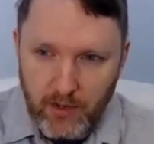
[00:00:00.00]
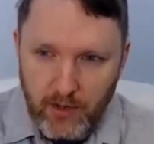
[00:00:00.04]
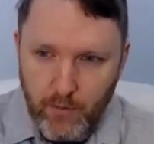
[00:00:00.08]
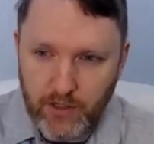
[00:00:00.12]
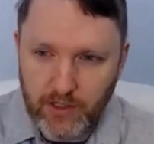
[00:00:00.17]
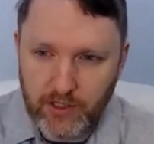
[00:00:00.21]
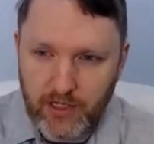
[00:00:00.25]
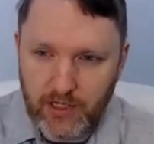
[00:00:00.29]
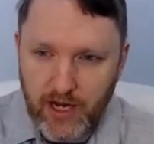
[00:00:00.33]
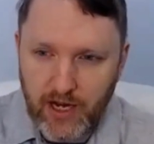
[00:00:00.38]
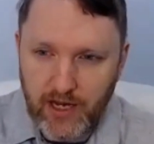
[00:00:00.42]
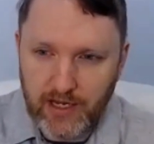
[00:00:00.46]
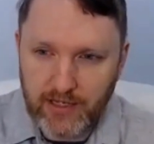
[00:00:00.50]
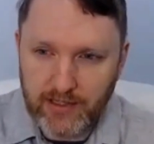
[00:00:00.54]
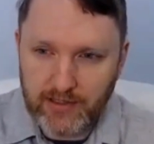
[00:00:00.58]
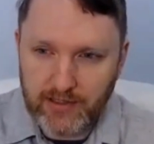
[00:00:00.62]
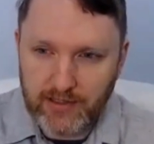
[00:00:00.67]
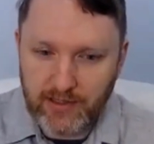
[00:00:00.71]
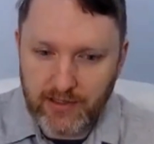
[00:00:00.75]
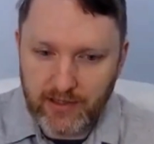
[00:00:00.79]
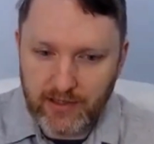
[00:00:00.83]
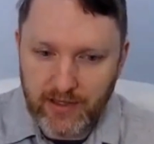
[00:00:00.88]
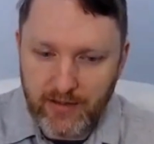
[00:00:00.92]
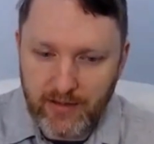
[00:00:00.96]
In which
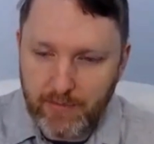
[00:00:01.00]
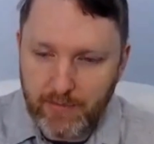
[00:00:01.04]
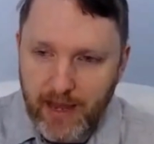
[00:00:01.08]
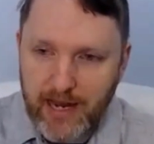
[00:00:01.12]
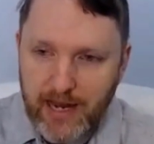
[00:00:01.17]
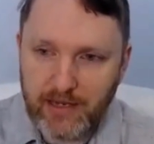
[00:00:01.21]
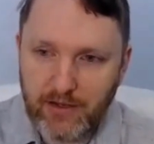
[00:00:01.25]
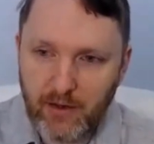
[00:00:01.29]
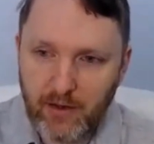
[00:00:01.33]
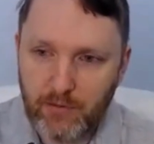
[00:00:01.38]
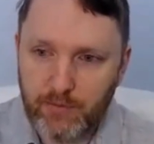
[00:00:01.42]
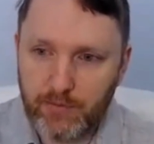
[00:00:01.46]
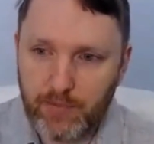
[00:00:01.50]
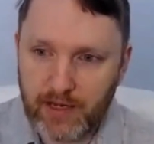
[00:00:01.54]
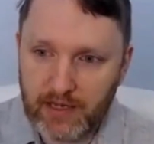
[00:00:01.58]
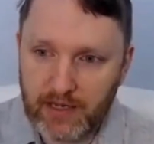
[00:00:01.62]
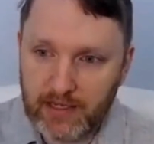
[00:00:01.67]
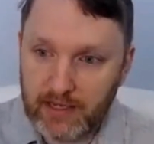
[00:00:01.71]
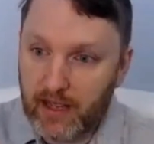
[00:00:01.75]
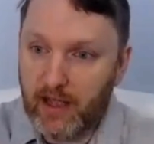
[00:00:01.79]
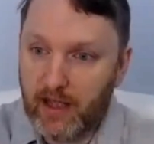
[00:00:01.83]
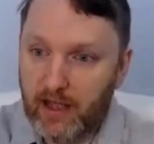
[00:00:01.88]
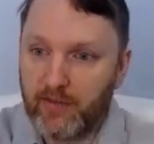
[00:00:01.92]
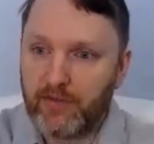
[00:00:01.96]
case, there may not be
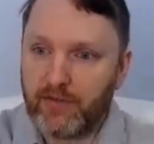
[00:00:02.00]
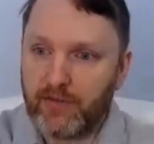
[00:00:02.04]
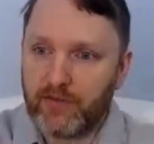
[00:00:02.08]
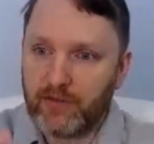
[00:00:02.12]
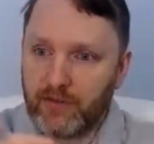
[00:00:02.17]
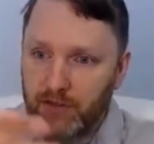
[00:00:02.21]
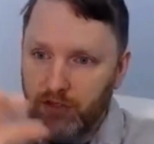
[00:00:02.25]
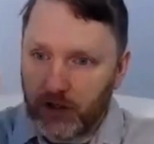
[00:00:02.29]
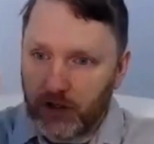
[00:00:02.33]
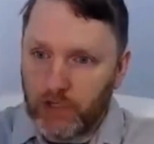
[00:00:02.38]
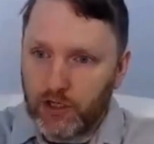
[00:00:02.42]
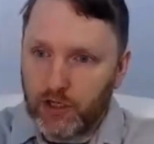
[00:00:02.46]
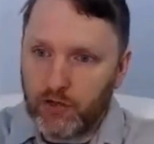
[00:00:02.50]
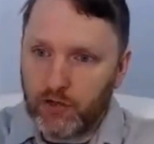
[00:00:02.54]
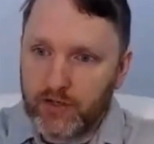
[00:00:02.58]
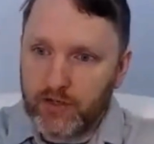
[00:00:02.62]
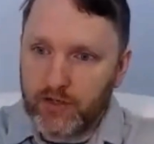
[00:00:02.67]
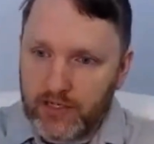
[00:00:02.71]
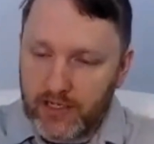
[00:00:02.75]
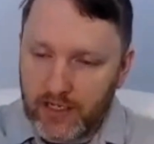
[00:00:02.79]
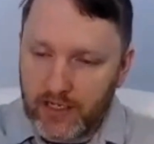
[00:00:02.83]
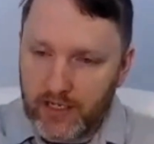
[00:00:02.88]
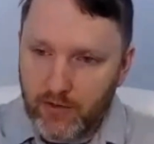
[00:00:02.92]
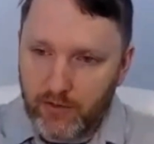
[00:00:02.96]
enough
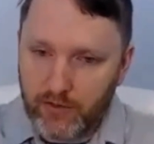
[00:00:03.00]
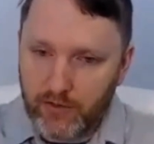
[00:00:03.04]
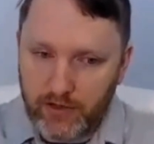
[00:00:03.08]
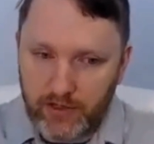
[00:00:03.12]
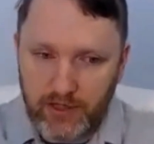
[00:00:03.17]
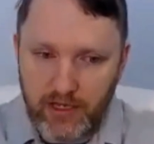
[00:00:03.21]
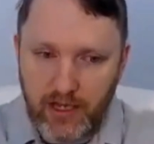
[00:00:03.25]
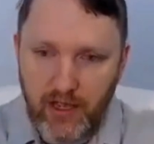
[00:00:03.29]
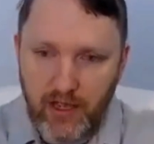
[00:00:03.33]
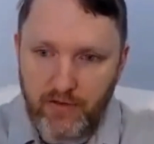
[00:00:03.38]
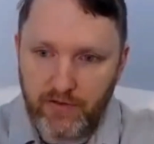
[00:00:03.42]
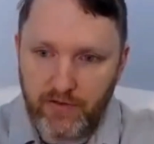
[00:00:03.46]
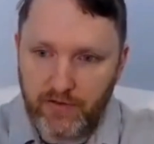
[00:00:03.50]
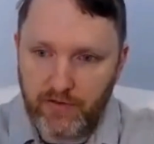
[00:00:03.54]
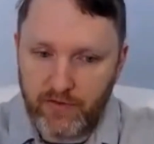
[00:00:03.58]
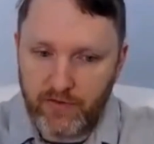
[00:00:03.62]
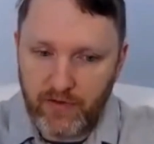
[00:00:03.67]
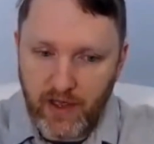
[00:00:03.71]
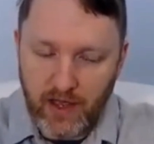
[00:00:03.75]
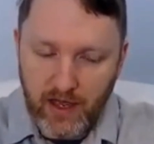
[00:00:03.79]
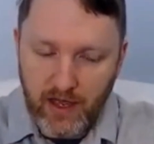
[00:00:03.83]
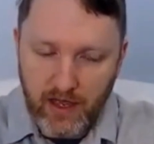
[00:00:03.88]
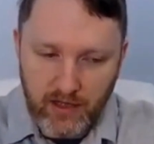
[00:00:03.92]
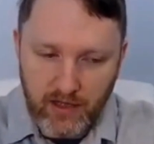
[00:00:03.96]
security or enough
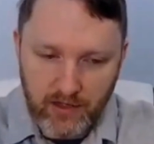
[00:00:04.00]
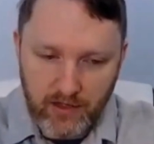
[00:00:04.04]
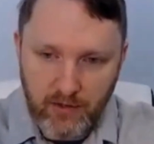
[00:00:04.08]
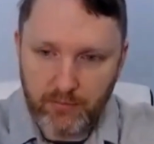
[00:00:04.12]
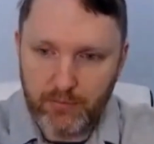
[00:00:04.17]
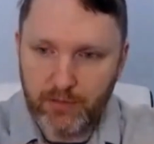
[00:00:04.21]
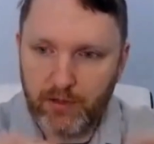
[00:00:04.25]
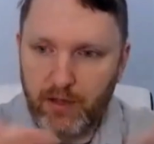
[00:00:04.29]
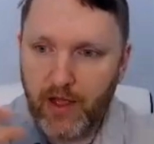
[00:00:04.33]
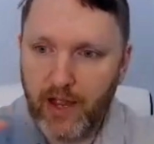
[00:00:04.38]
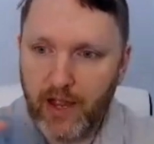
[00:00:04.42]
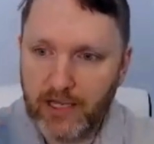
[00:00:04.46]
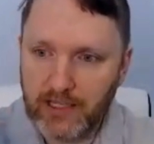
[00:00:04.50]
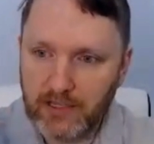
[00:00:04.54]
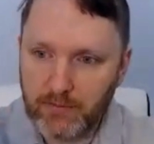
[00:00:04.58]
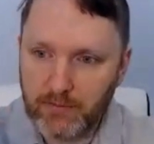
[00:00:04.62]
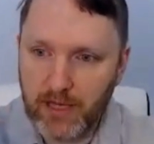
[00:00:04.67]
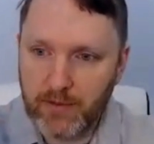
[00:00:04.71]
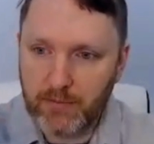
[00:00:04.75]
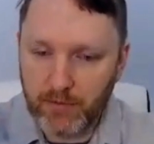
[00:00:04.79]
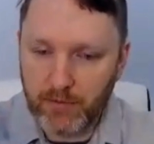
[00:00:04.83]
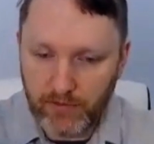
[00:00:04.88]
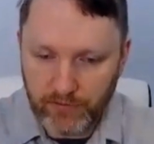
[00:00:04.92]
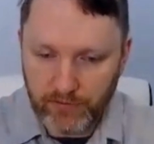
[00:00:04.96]
compliance
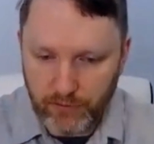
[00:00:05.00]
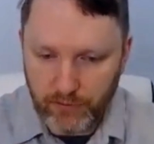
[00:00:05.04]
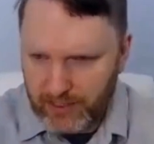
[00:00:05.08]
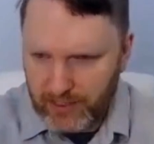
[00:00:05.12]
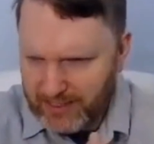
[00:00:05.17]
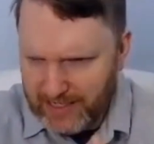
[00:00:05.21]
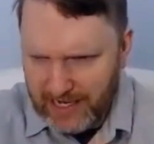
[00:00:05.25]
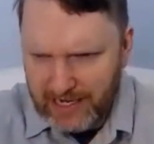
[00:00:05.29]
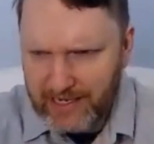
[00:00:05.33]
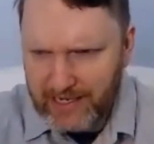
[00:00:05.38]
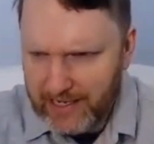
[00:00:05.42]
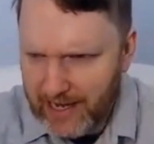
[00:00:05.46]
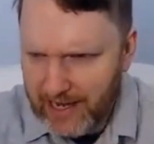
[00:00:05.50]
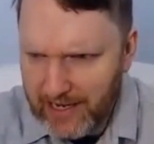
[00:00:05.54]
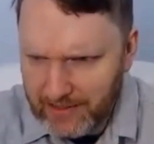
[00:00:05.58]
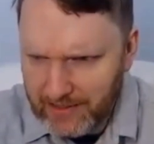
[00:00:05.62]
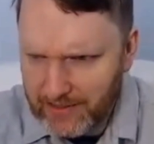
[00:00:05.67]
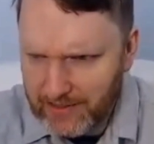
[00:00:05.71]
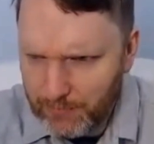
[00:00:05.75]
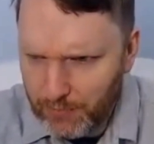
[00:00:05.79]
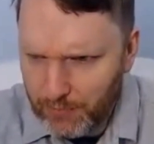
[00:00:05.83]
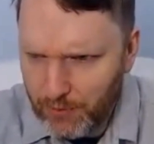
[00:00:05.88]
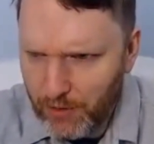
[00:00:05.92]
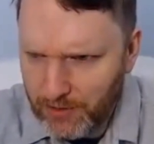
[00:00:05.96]
people for a
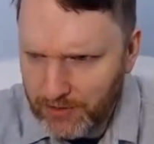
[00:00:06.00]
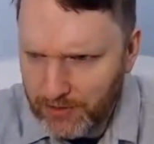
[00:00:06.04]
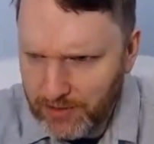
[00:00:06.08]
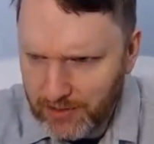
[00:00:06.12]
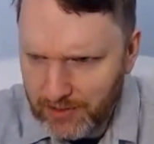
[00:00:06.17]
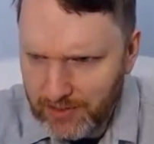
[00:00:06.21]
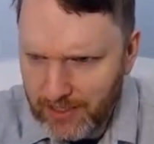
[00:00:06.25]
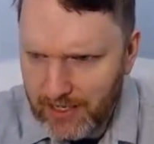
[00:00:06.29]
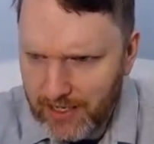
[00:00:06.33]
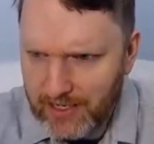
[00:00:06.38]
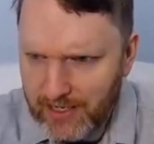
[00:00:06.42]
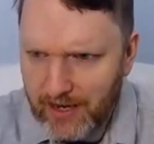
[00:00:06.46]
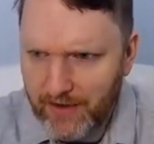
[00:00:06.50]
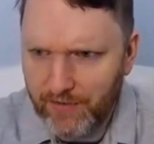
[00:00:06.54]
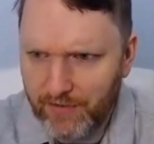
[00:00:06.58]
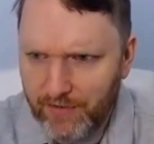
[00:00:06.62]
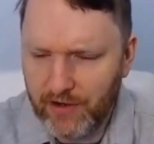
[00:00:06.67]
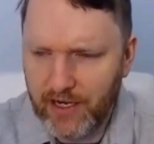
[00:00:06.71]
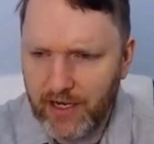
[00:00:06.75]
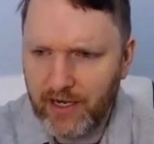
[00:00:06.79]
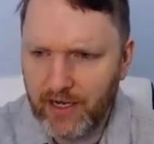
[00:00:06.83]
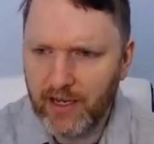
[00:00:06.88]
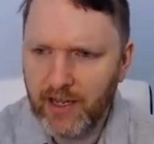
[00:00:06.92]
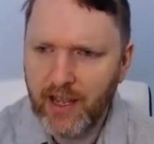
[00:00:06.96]
dedicated person in
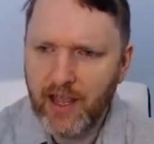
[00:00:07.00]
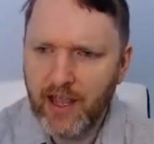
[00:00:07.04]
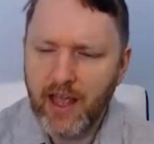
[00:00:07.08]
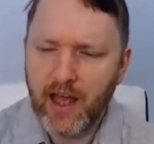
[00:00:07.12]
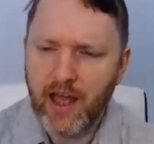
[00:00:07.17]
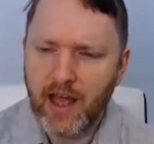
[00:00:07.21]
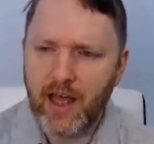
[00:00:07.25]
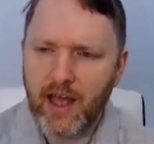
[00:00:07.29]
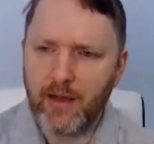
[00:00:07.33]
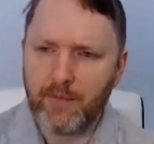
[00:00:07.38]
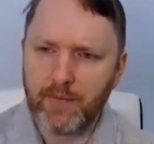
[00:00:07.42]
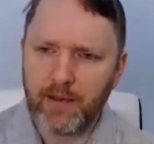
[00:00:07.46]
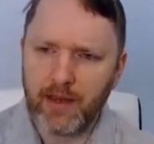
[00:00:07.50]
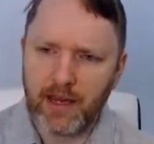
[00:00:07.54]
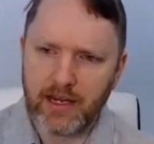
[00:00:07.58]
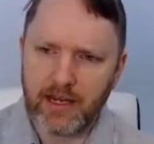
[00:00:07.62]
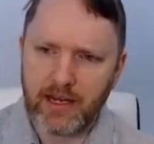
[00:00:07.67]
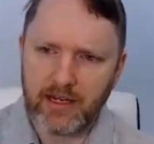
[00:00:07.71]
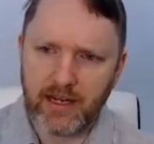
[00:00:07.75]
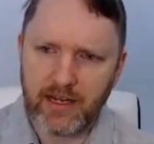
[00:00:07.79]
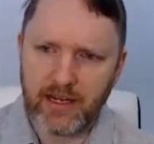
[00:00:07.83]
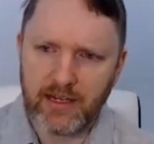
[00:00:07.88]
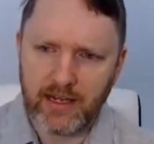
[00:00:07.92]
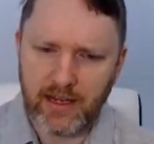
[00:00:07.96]
every
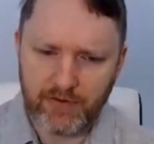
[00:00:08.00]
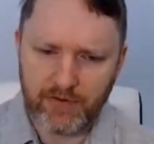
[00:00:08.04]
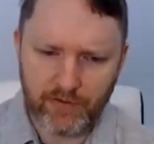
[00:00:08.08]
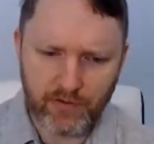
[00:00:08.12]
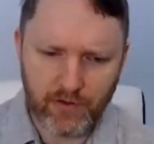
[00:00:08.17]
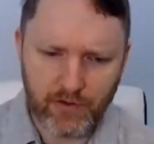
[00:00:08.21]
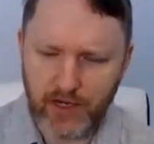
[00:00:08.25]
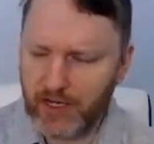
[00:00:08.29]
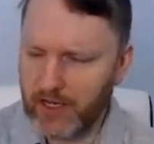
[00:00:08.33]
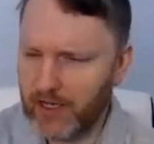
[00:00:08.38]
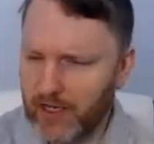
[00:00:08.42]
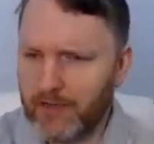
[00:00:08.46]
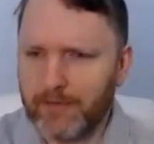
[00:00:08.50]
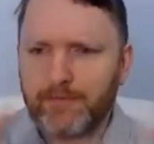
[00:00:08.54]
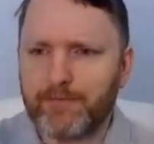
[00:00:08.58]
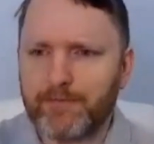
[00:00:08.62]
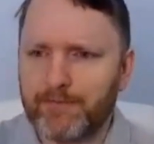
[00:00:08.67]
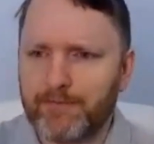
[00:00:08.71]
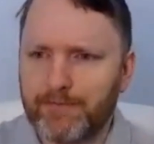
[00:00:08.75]
in every